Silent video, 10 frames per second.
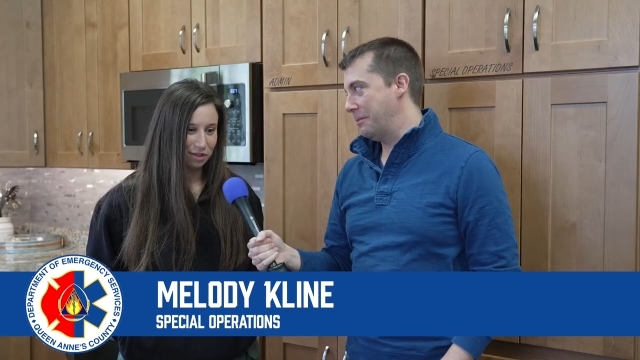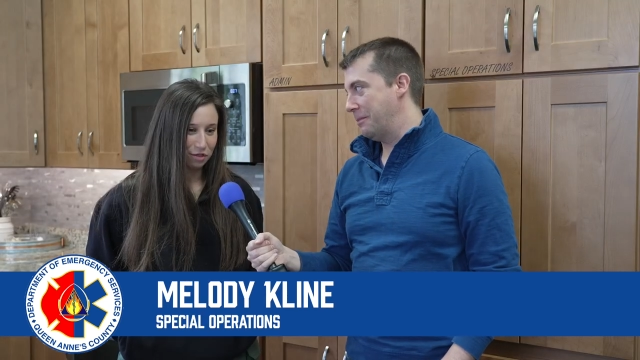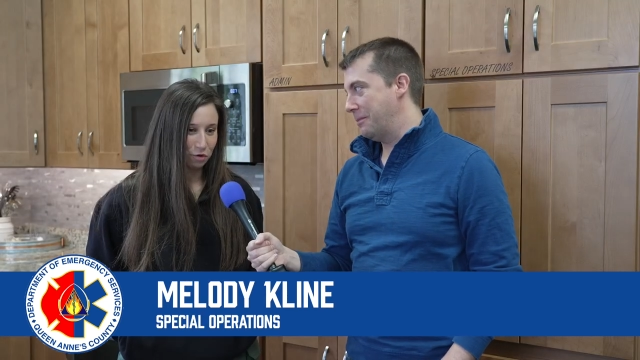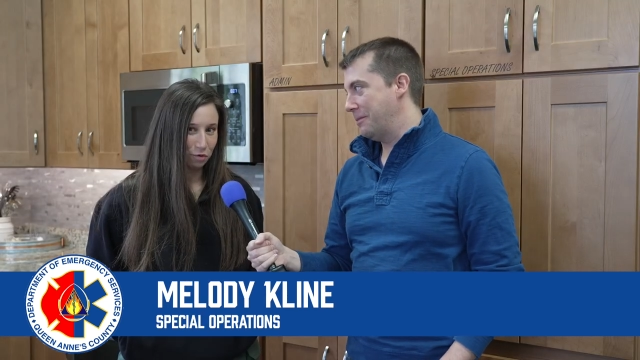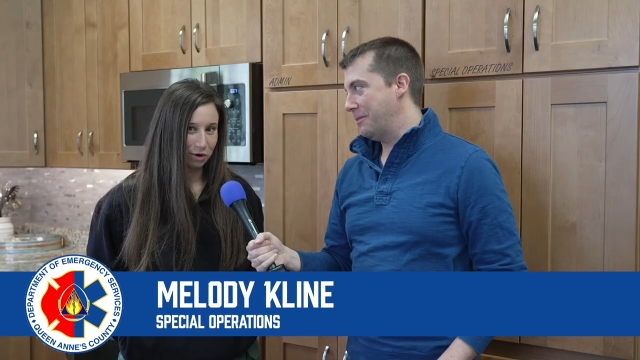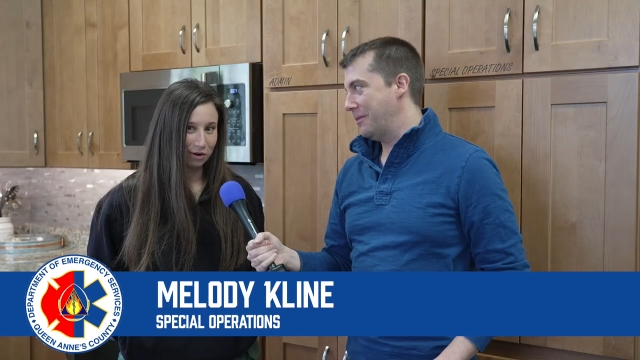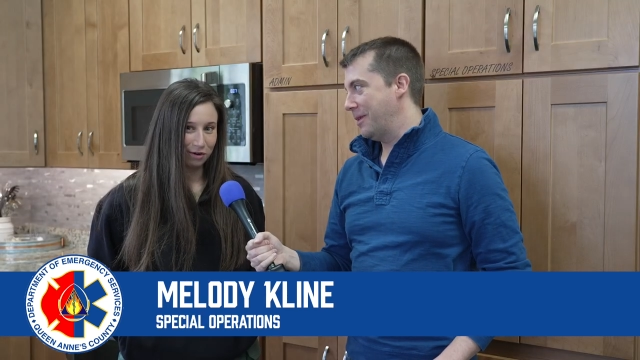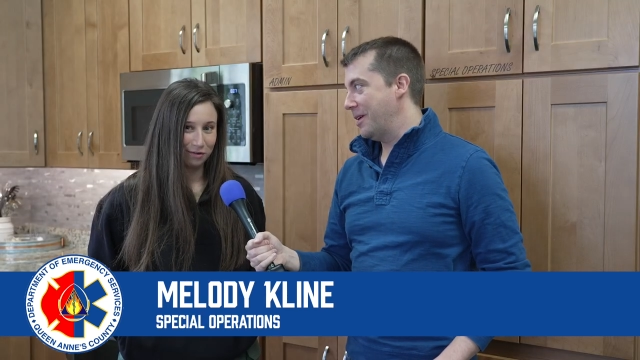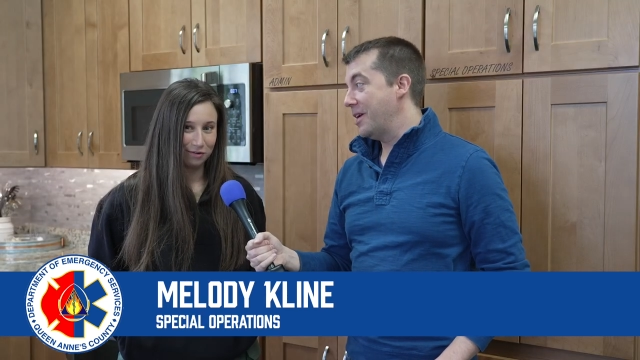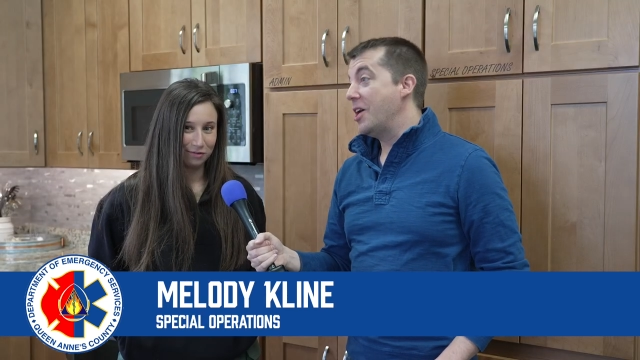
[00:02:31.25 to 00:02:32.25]
Speaker 1: Thor.
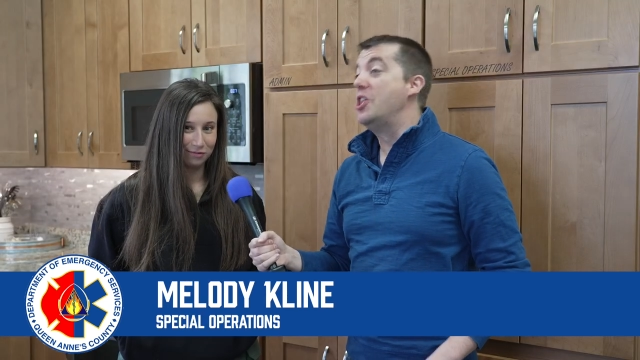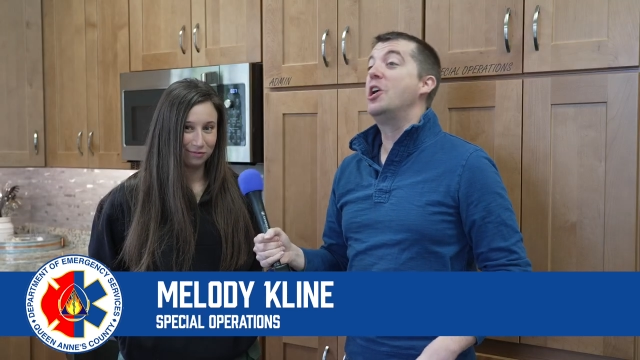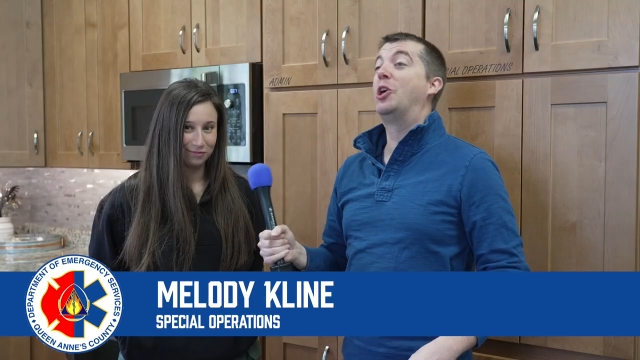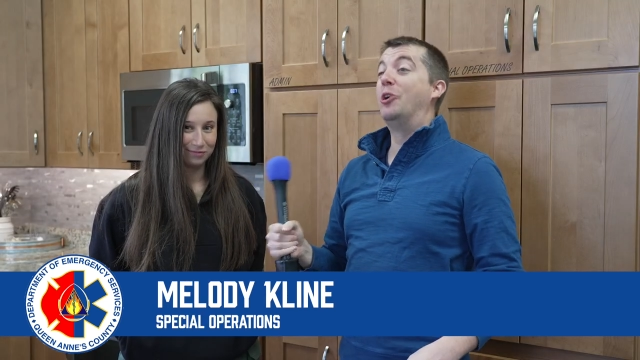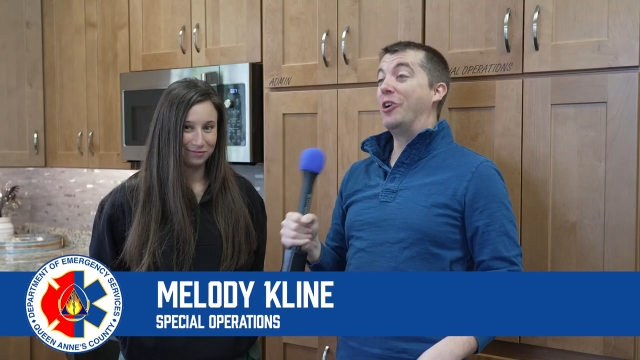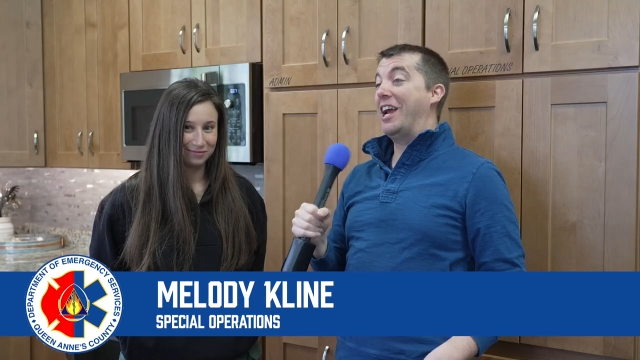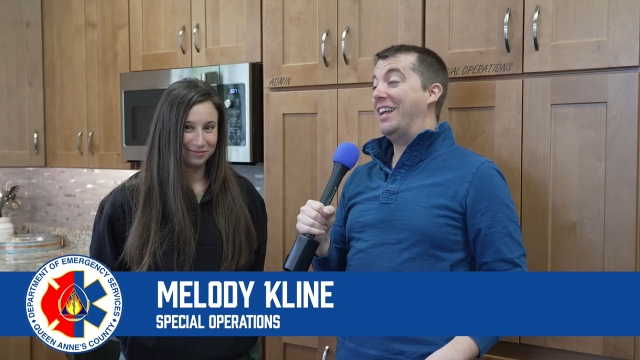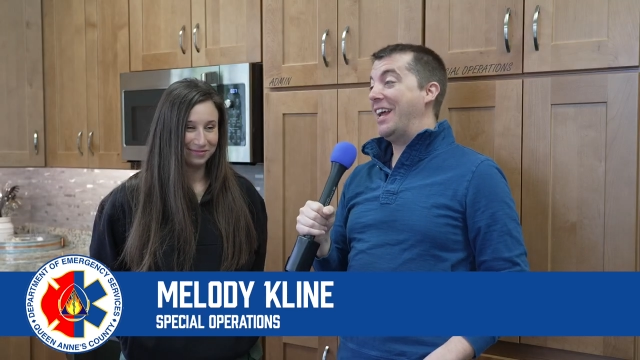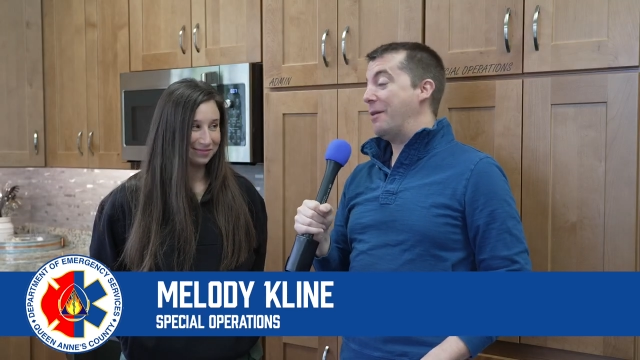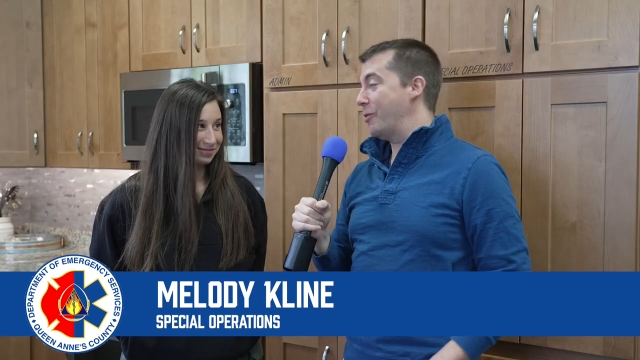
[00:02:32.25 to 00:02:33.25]
Speaker 2: Great
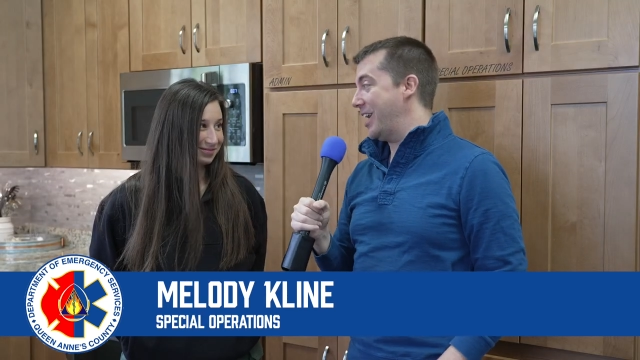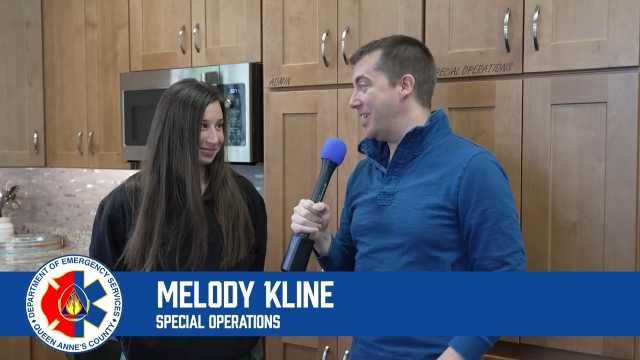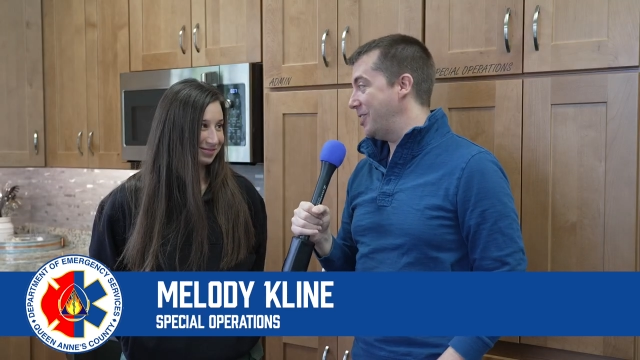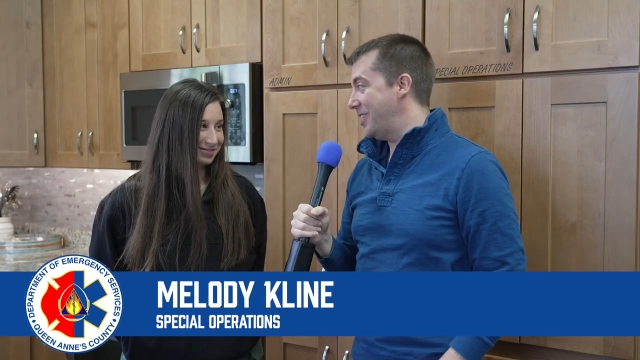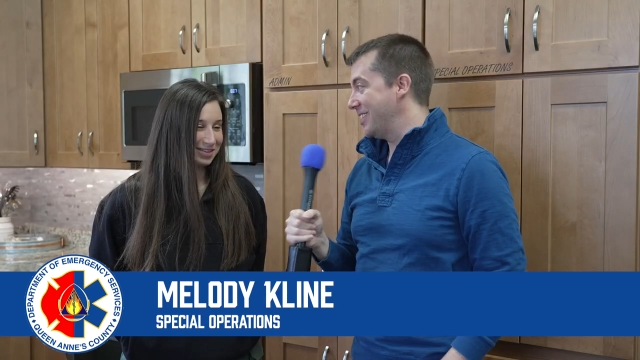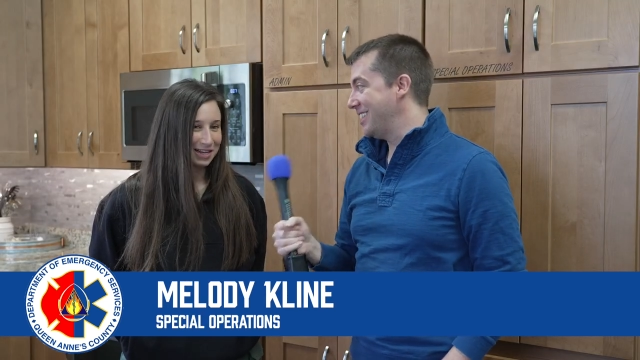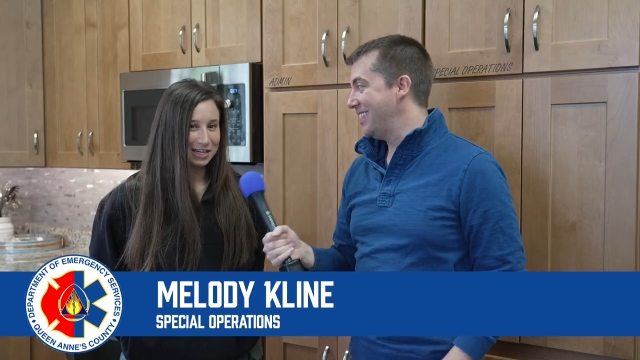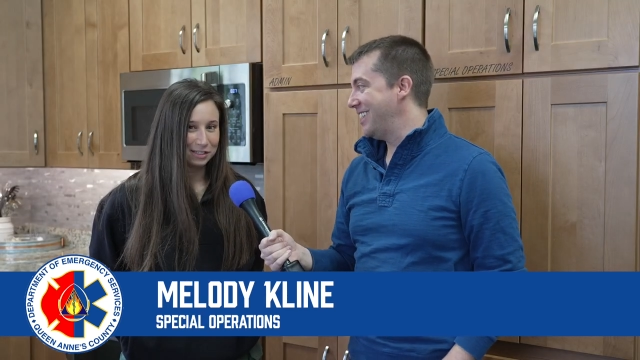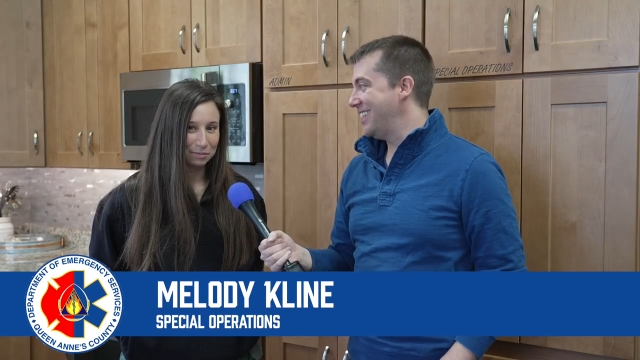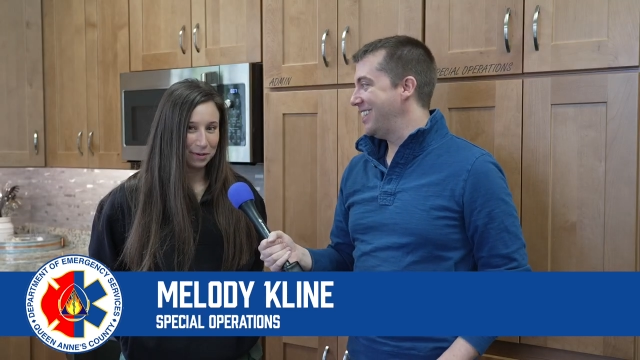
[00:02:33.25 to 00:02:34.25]
name. What kind of dog?
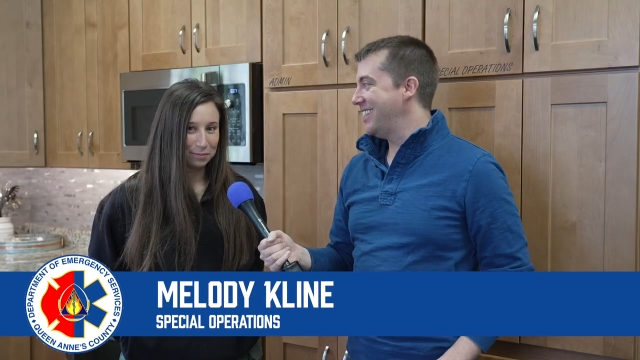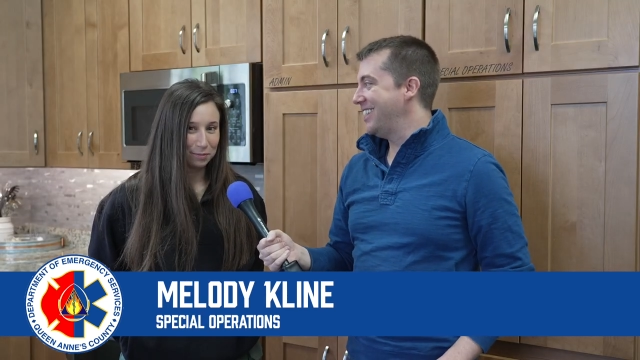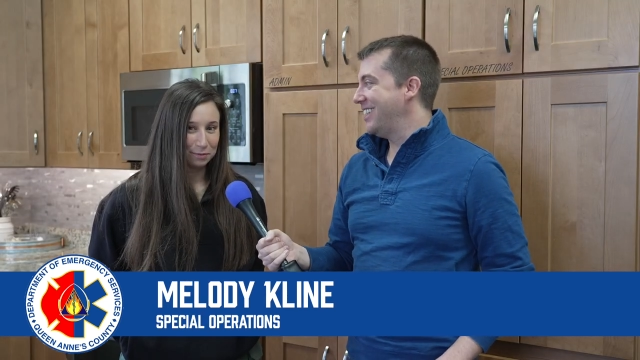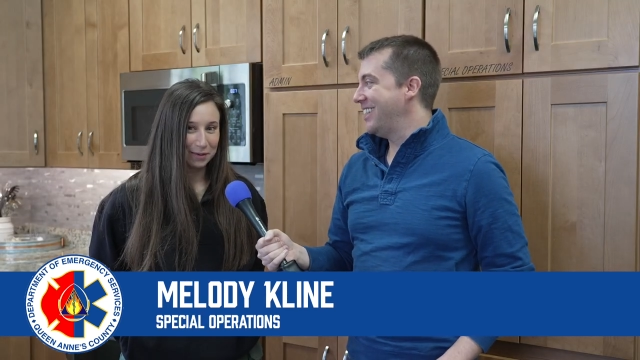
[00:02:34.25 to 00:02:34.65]
Speaker 1: He's a pit bull